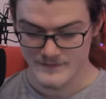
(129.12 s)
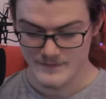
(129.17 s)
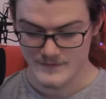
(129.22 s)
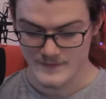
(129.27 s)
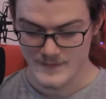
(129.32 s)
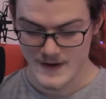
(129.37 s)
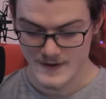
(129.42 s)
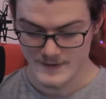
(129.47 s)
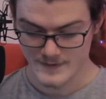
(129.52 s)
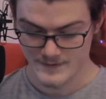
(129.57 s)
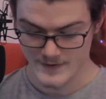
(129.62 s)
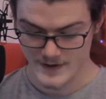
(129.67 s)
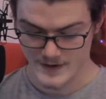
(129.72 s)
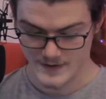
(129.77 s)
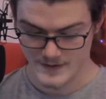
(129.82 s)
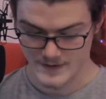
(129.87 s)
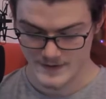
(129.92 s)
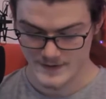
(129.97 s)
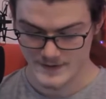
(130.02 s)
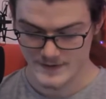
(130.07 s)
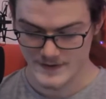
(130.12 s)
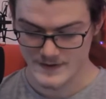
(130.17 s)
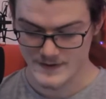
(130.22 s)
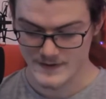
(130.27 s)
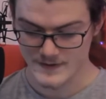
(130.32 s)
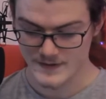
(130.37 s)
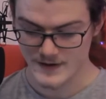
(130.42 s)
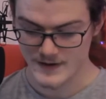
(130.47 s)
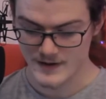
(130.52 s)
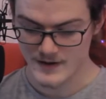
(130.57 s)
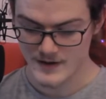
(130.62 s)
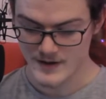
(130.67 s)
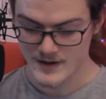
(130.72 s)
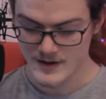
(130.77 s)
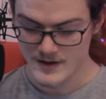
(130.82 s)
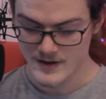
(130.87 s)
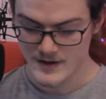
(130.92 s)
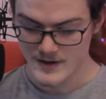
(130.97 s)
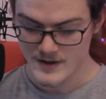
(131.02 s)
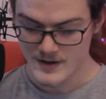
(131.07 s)
Yes, father, said the son,
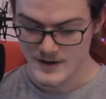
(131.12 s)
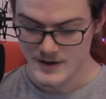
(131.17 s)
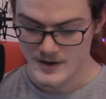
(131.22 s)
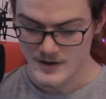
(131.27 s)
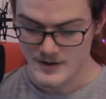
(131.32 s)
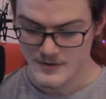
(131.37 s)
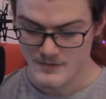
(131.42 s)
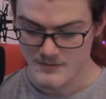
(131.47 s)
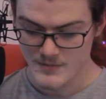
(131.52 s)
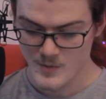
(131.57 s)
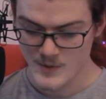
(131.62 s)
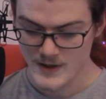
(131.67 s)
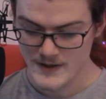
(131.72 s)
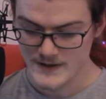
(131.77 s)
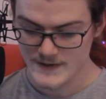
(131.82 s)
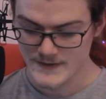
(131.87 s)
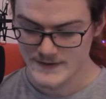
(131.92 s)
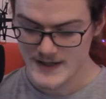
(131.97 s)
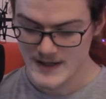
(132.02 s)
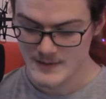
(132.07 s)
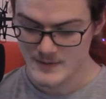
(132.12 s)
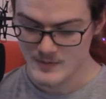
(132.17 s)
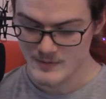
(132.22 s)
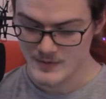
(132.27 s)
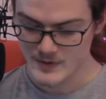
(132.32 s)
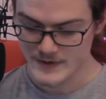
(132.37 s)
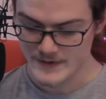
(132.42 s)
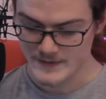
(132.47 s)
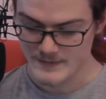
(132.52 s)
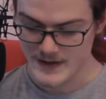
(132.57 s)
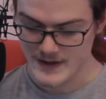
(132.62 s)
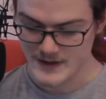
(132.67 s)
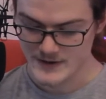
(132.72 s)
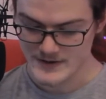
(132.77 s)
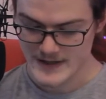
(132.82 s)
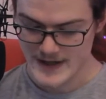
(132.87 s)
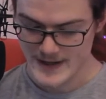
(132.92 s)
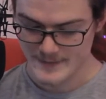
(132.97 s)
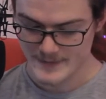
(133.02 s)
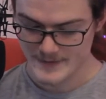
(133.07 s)
but when the stable boys make
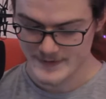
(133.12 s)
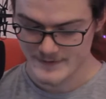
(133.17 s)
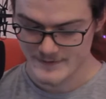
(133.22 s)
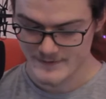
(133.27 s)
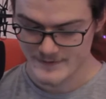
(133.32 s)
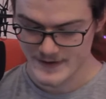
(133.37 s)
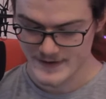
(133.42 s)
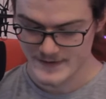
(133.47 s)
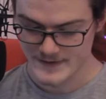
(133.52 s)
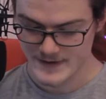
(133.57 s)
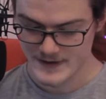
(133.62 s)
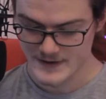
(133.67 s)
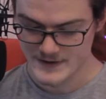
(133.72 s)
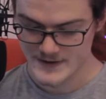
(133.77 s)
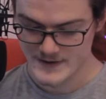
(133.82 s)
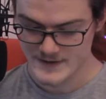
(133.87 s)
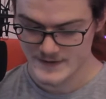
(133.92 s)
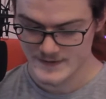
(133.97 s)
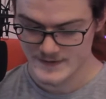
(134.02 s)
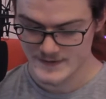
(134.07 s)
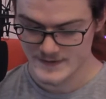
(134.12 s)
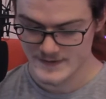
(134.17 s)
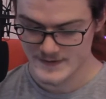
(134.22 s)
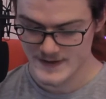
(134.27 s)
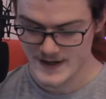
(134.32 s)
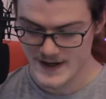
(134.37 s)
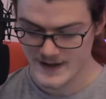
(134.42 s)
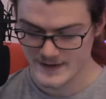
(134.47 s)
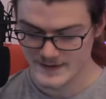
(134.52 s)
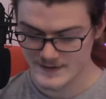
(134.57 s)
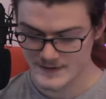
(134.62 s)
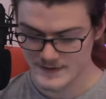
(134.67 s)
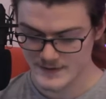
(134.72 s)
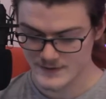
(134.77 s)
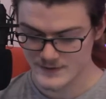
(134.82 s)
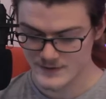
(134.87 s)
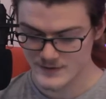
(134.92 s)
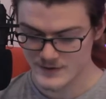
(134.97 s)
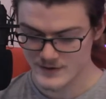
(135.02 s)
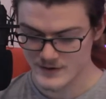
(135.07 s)
traps and fix their gins and snares in the
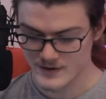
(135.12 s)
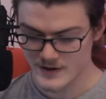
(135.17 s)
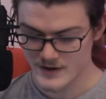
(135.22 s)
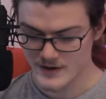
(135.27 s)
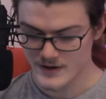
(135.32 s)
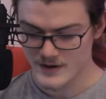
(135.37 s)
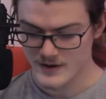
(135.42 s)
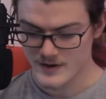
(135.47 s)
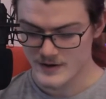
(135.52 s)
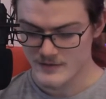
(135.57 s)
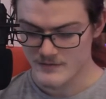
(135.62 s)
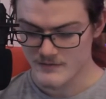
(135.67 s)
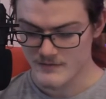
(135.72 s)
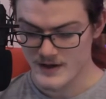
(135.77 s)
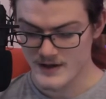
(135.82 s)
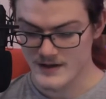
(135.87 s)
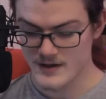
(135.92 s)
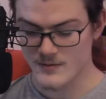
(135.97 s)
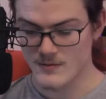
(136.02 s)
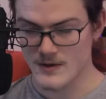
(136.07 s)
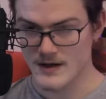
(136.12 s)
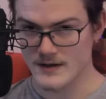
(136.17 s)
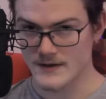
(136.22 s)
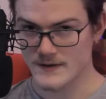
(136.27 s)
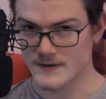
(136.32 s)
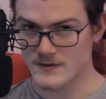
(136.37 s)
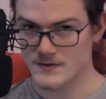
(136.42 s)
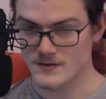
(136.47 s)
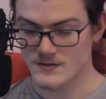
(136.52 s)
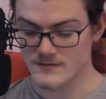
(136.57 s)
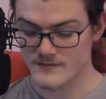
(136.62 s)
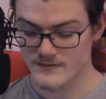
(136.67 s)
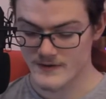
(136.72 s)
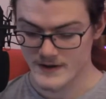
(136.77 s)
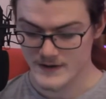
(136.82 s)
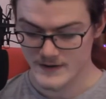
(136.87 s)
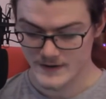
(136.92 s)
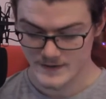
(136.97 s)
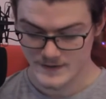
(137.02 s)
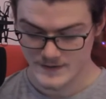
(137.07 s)
straw, many a one is caught
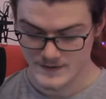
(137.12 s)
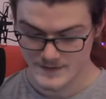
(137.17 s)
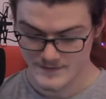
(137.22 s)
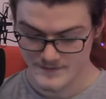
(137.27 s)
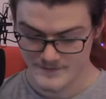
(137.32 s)
fast.